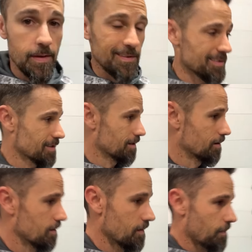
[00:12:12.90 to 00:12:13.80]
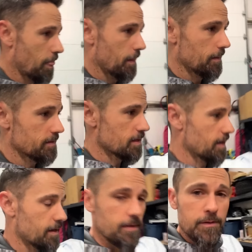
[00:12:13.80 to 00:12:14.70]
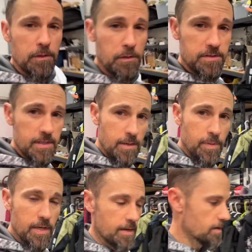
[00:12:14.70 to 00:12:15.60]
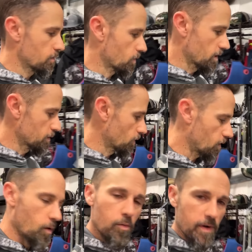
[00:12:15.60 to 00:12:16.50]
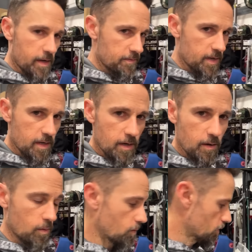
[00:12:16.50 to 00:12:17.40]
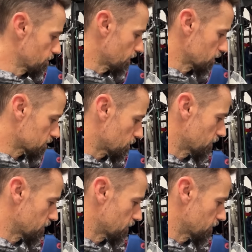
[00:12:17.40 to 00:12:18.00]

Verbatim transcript: So let's kind of give you a little sneak peek. We're gonna do a whole rigging video or multiple